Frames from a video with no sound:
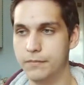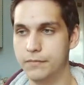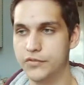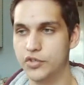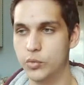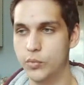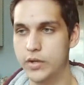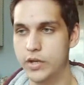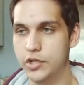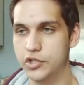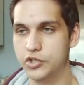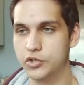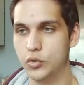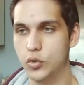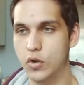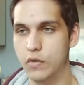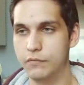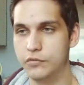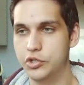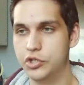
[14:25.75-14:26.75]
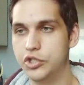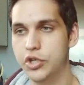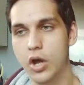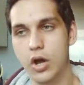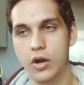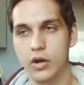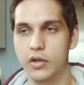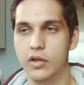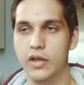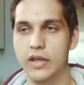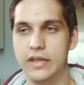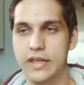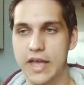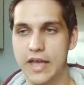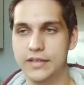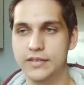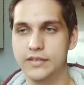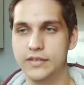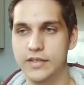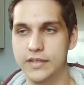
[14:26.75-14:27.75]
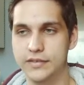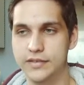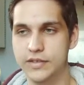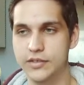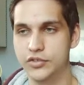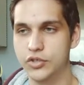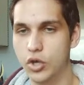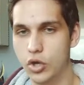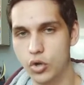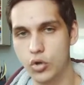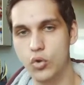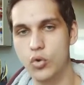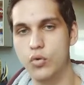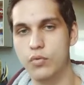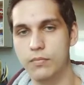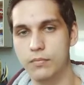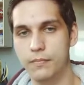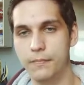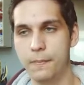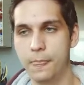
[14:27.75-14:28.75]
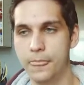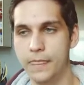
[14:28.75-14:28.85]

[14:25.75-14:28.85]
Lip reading: So each sort of chunk, I guess, is its own